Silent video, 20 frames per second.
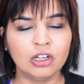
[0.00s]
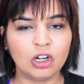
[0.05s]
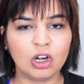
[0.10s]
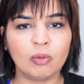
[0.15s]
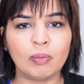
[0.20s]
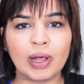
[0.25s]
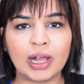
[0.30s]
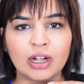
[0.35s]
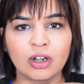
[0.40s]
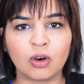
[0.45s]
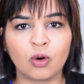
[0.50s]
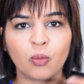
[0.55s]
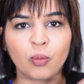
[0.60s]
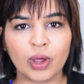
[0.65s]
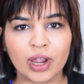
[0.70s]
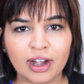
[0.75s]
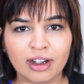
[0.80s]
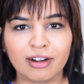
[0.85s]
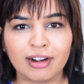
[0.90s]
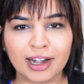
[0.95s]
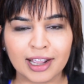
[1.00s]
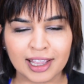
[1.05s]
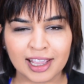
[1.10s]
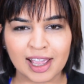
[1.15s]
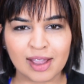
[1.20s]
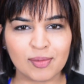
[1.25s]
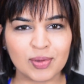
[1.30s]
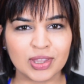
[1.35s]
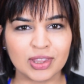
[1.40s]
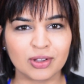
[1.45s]
No matter where I
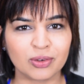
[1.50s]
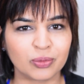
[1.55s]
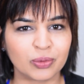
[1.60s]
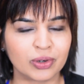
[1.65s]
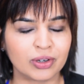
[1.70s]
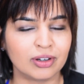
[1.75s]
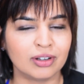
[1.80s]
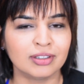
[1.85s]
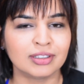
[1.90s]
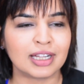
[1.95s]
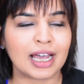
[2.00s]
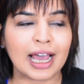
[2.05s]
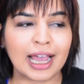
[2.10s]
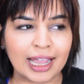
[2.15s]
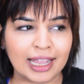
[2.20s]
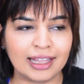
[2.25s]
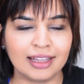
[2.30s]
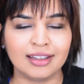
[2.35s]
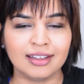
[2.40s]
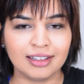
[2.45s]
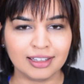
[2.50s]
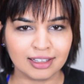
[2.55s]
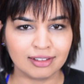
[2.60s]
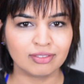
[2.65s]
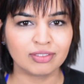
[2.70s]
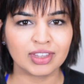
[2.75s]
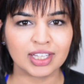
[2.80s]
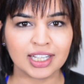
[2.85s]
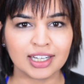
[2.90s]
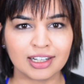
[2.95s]
am in the world, I
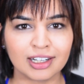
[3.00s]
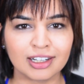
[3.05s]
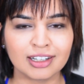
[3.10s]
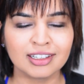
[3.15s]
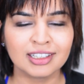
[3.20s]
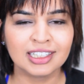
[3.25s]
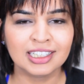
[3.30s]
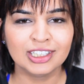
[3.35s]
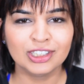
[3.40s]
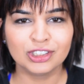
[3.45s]
live there.